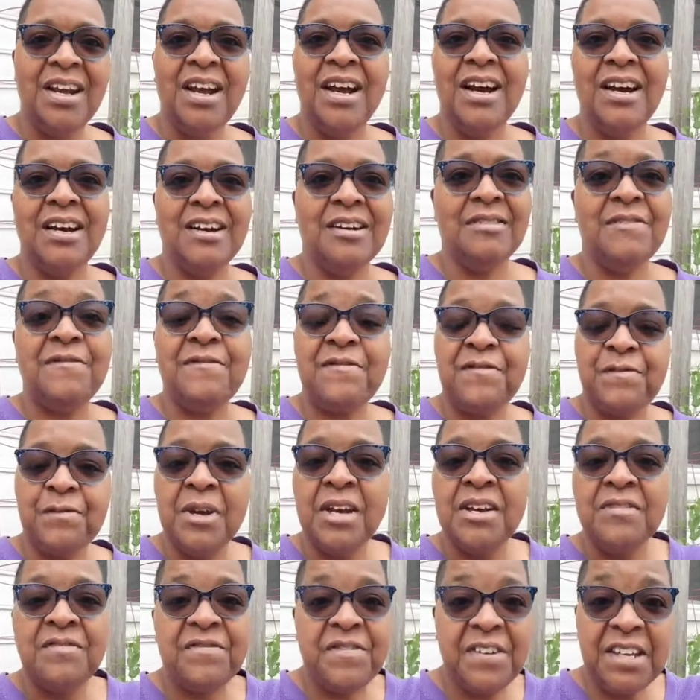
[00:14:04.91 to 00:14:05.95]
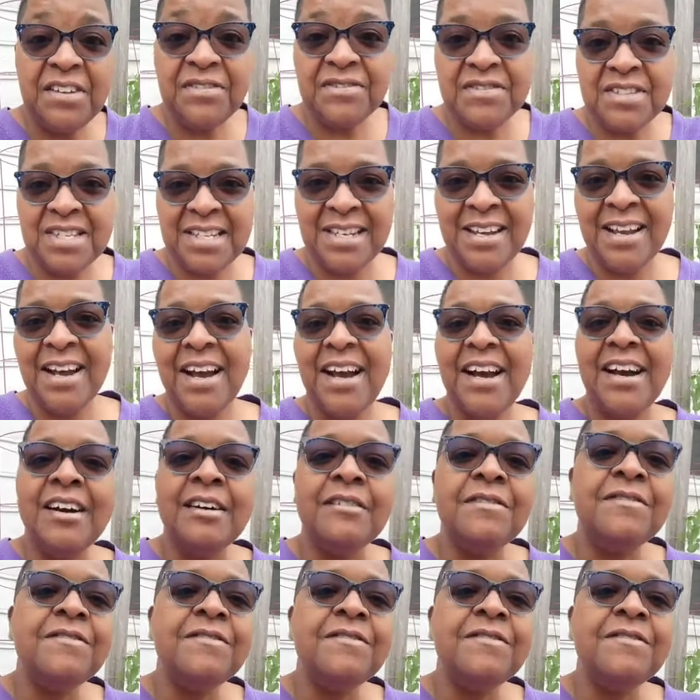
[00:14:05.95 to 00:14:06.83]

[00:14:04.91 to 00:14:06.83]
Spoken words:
of 50, of